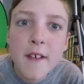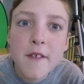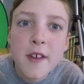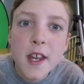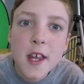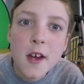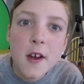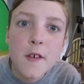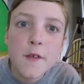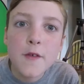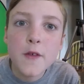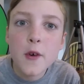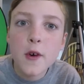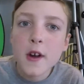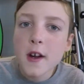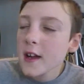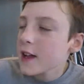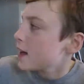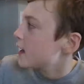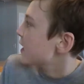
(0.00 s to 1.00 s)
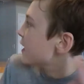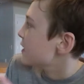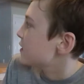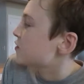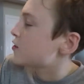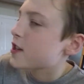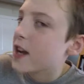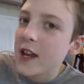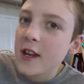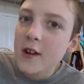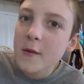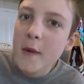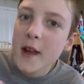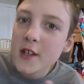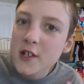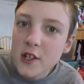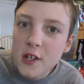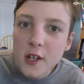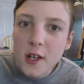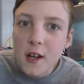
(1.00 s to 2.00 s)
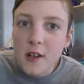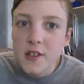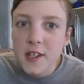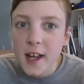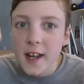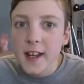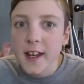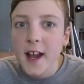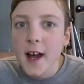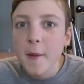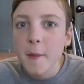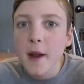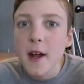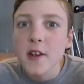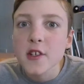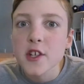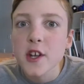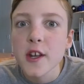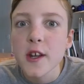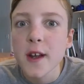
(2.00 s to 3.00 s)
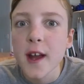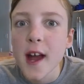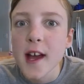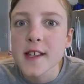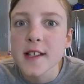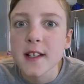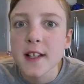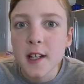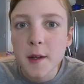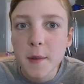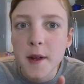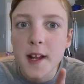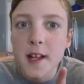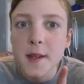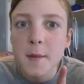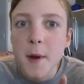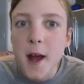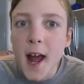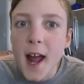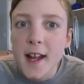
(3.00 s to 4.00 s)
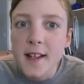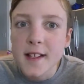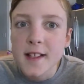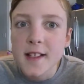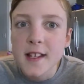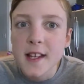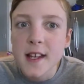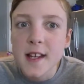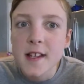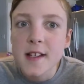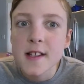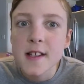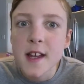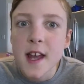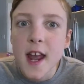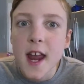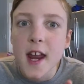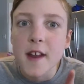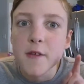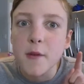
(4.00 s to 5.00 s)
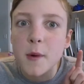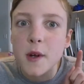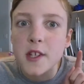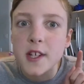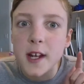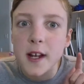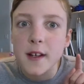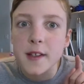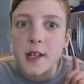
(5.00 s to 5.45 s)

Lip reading: a video for his channel. Make sure you go check it out, but I'll show you guys a little bit of the behind the scenes. If you want to check